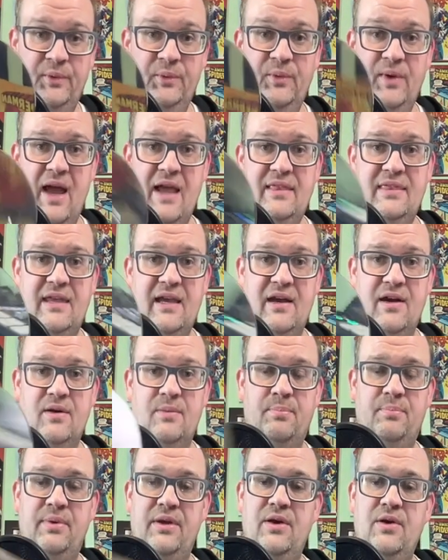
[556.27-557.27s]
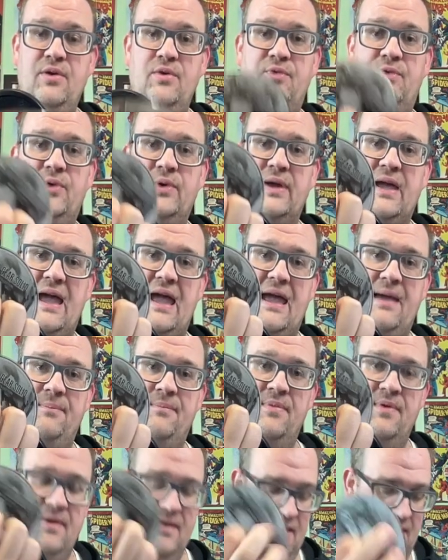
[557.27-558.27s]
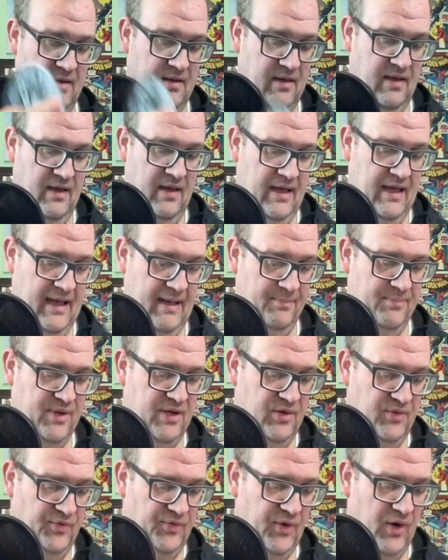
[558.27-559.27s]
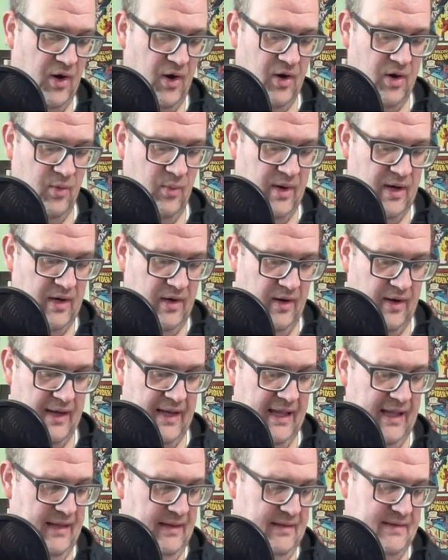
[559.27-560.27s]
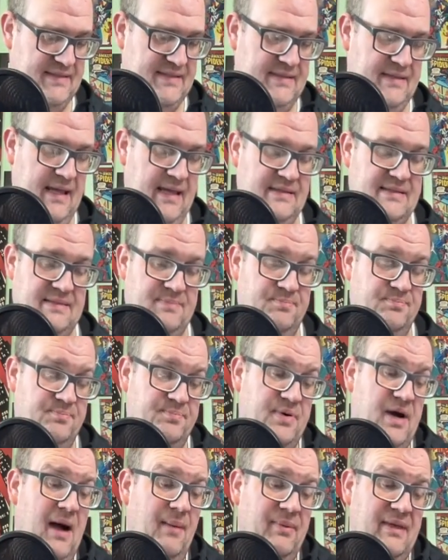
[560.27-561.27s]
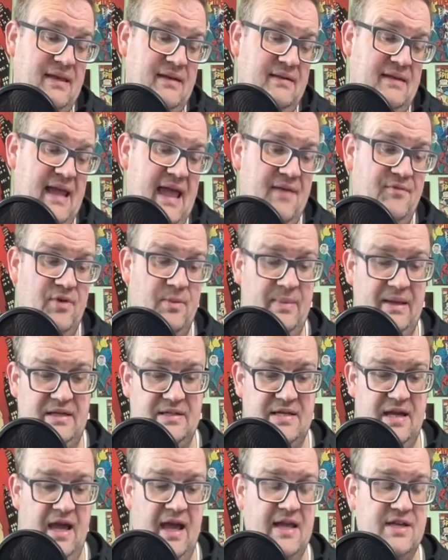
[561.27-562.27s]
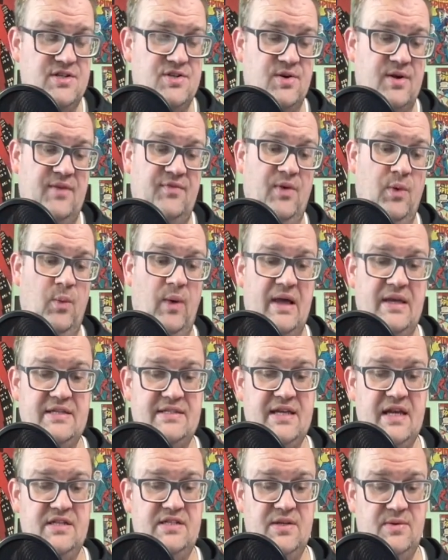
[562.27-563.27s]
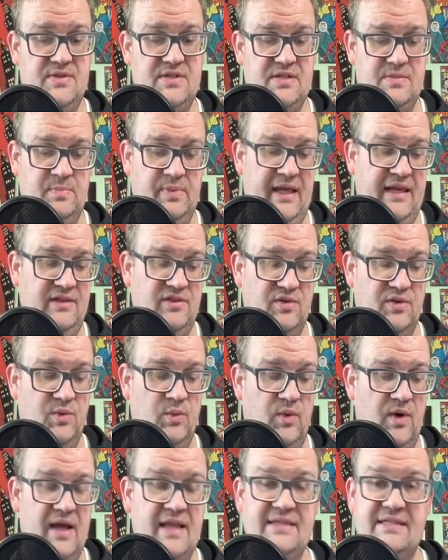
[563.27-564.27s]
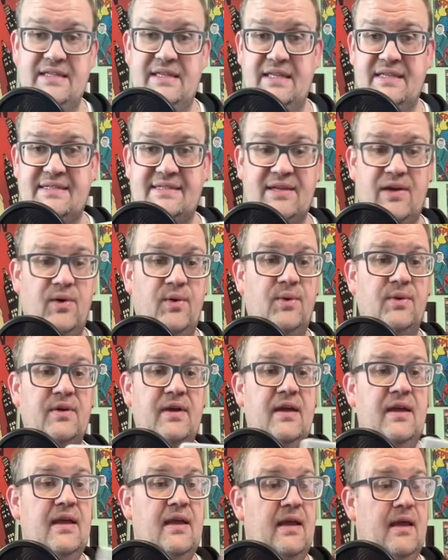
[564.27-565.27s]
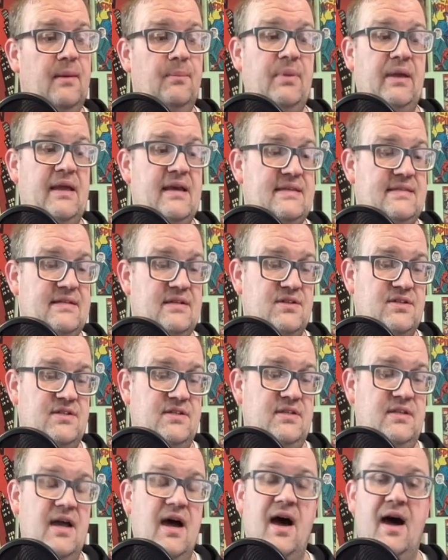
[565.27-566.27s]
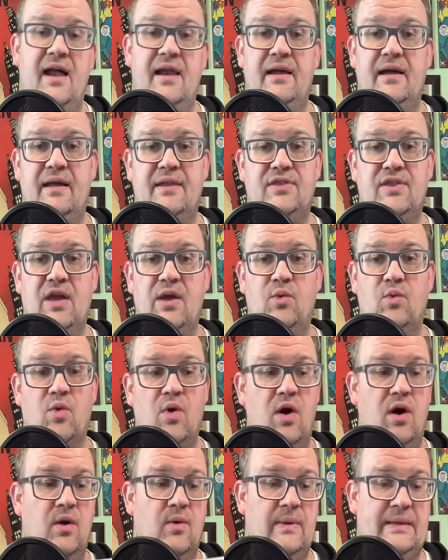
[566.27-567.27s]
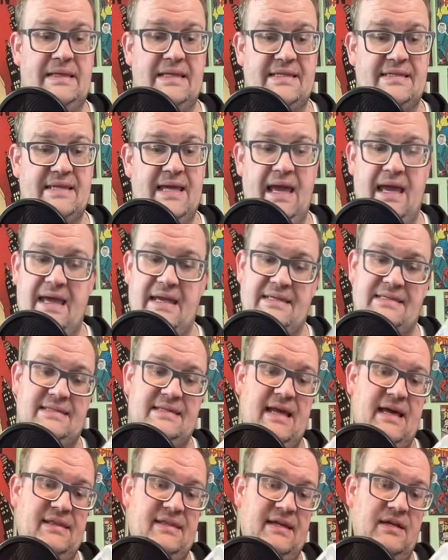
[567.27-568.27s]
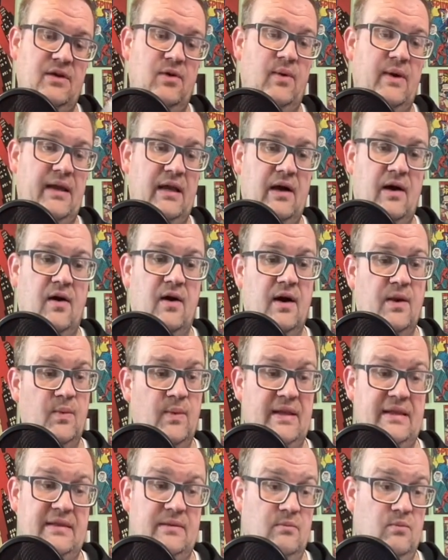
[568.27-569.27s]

Right there. Beautiful game. Beautiful artwork on it. It's probably never been touched, or if it was touched, it was just played through once and then sold, because there's not a thing wrong with this case. Nothing going on with